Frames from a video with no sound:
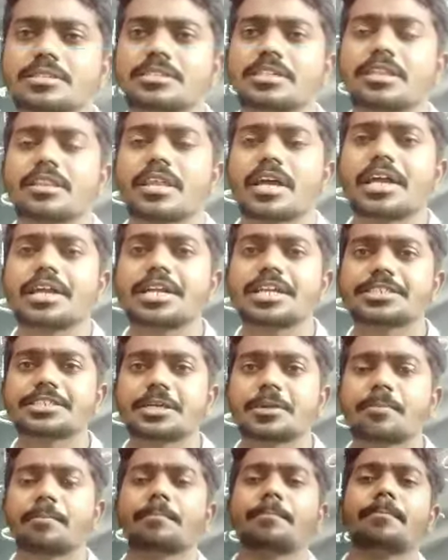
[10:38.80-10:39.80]
the scientists
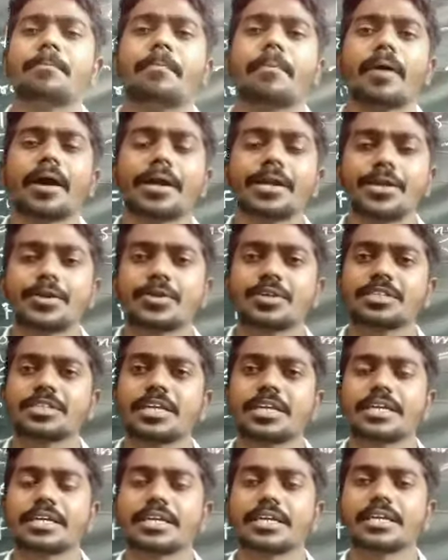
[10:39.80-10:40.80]
have pointed out
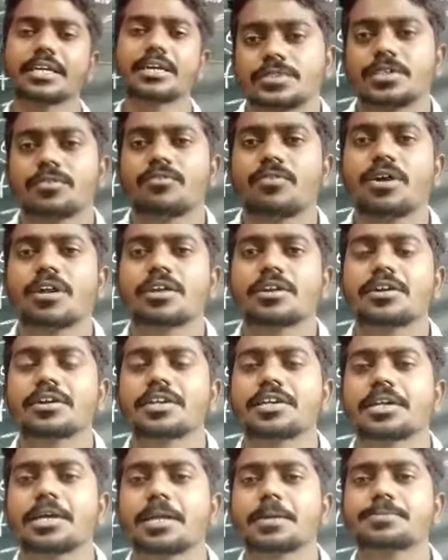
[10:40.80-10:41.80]
that the
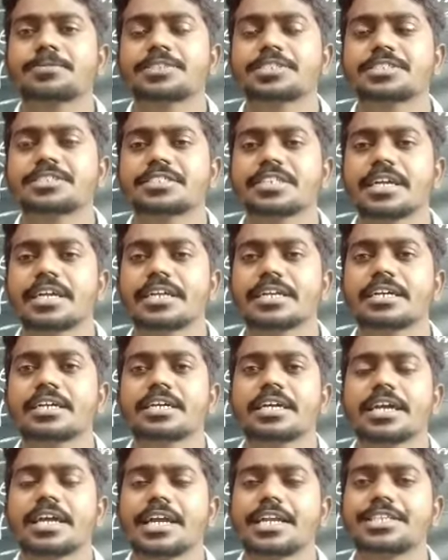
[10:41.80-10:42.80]
volcanic eruptions and
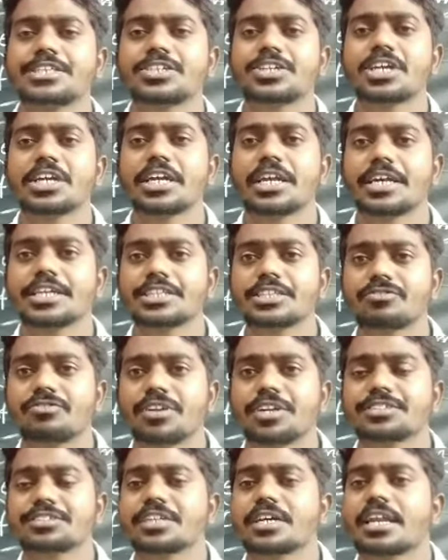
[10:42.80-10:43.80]

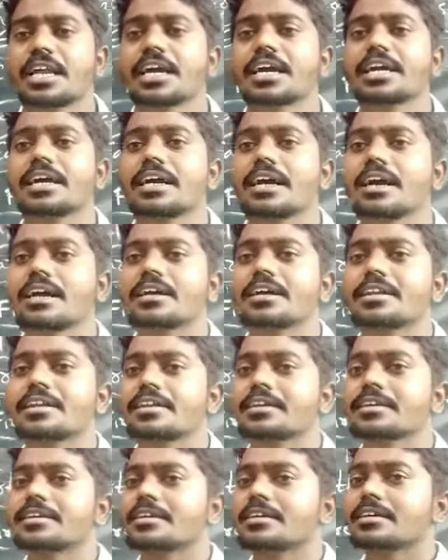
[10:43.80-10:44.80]
earthquakes are
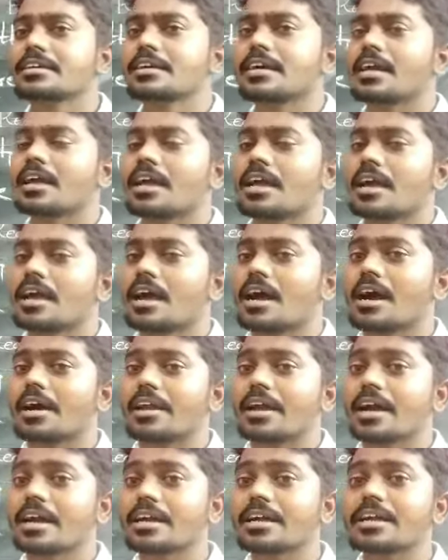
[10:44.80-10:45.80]

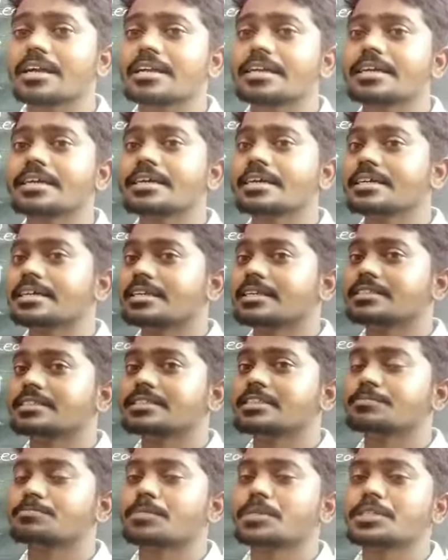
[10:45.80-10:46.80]
occurred in
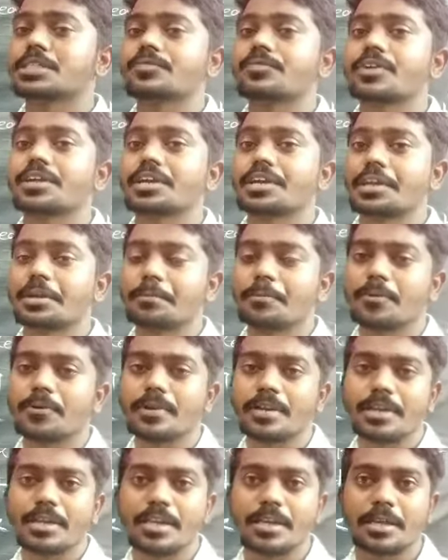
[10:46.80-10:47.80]
this Pacific Rim
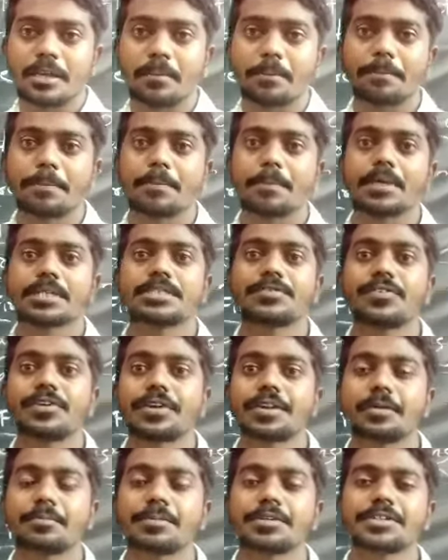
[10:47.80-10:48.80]
only. Pacific
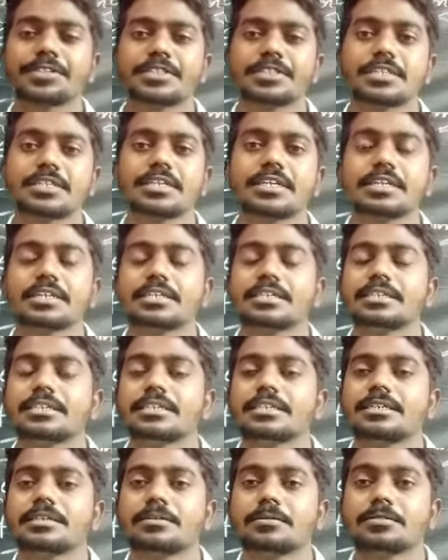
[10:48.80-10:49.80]
Rim is
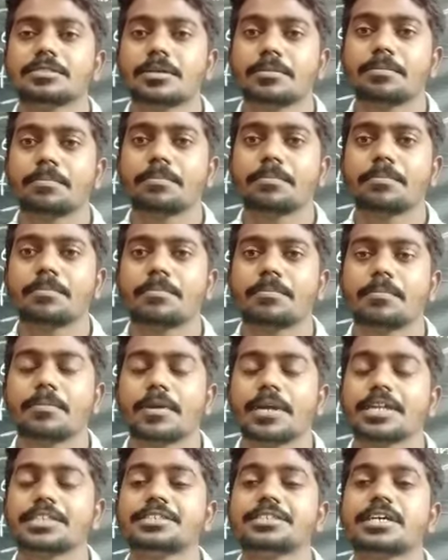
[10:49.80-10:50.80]
the
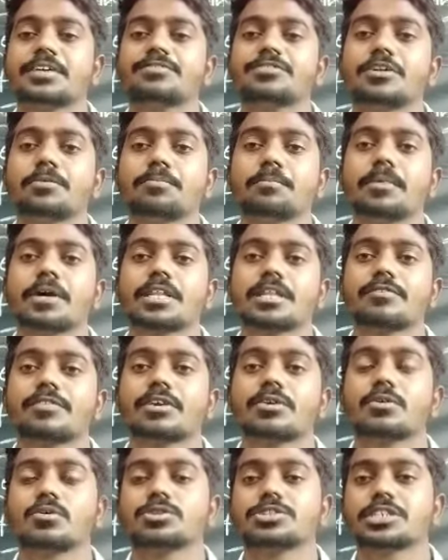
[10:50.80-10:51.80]
edge of the
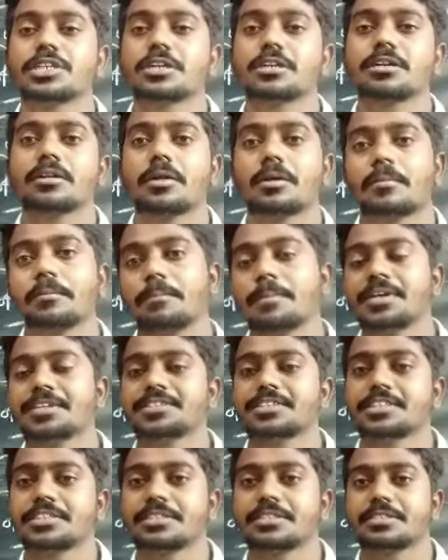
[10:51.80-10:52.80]
Pacific Ocean
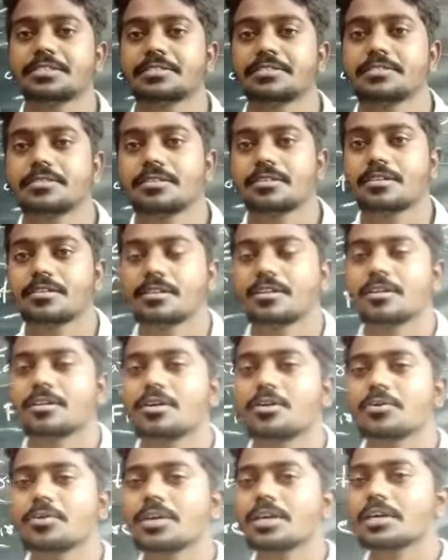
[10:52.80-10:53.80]
basin.
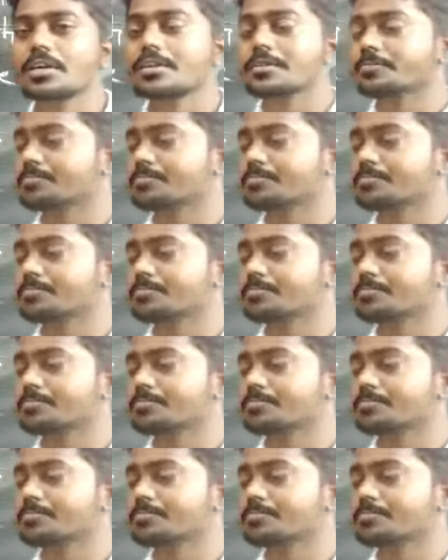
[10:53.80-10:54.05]
Okay.